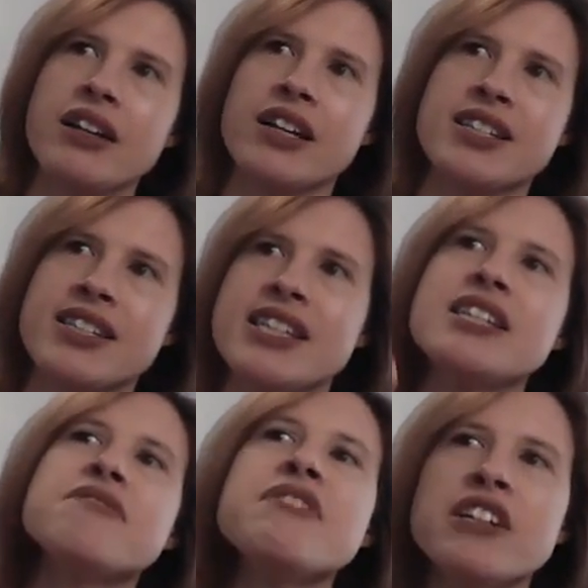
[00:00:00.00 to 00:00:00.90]
because
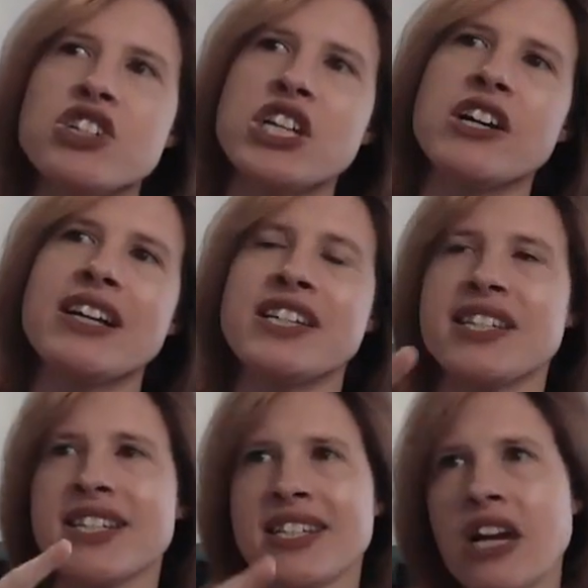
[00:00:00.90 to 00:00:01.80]
this village here
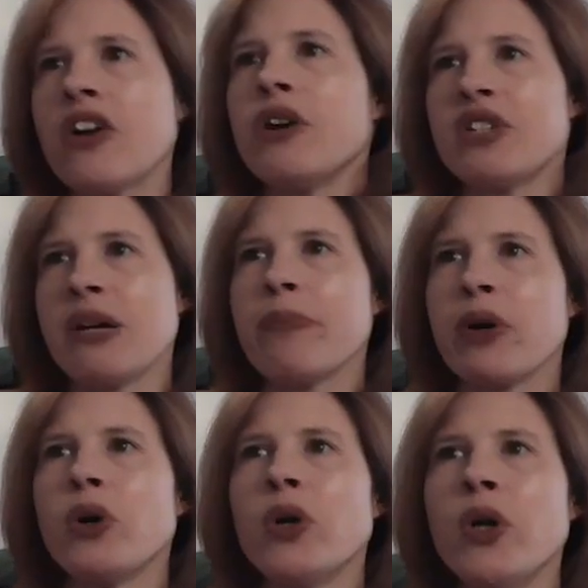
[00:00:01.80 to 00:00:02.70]
is the
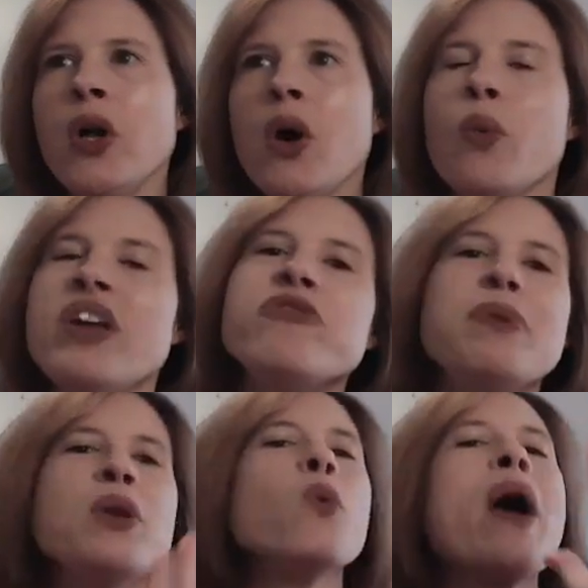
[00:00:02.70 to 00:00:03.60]
stereotypical we've
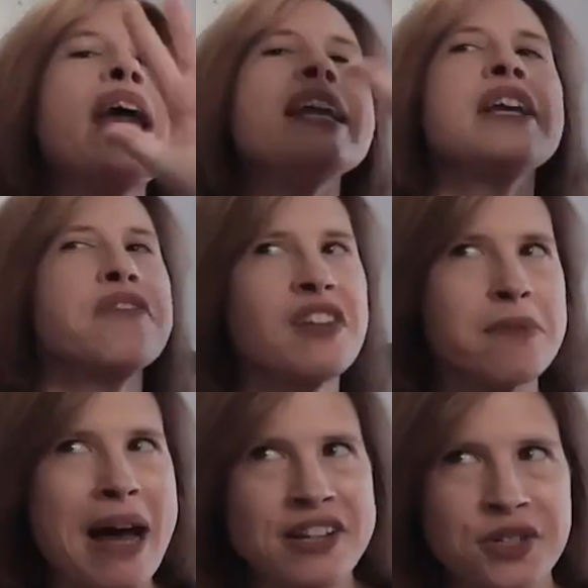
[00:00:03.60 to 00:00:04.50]
been waiting for
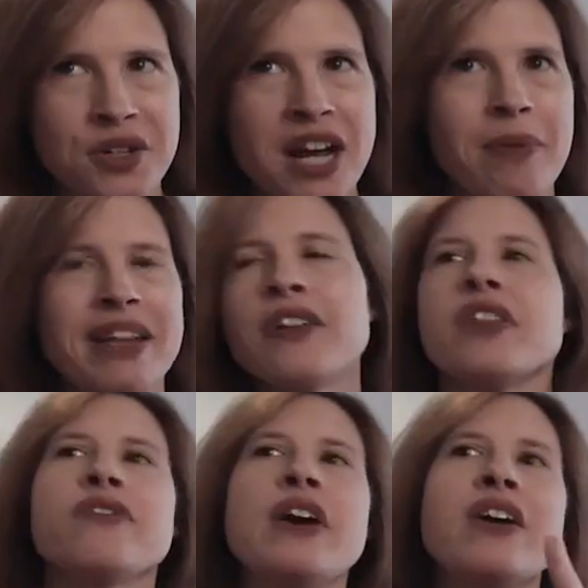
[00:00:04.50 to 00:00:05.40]
the master to come like they're
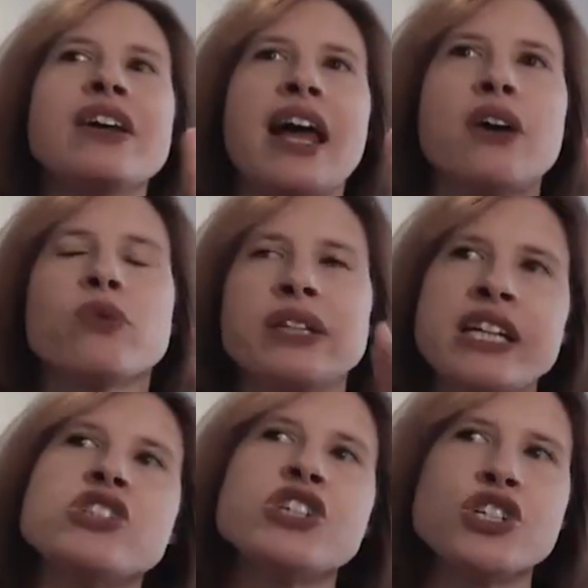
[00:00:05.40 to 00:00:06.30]
the very like
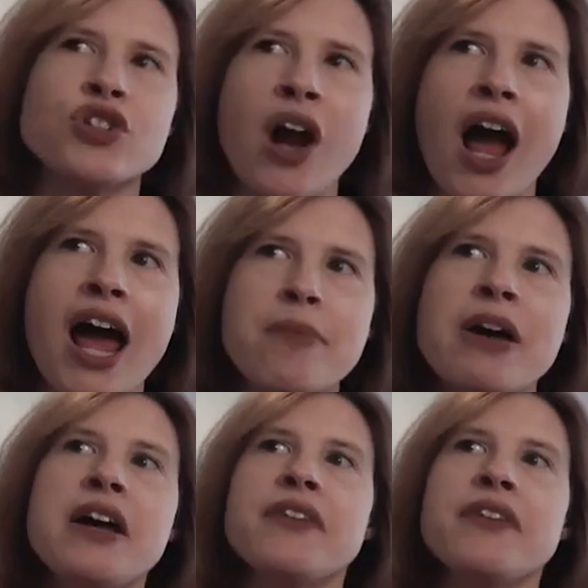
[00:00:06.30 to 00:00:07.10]
religious tribe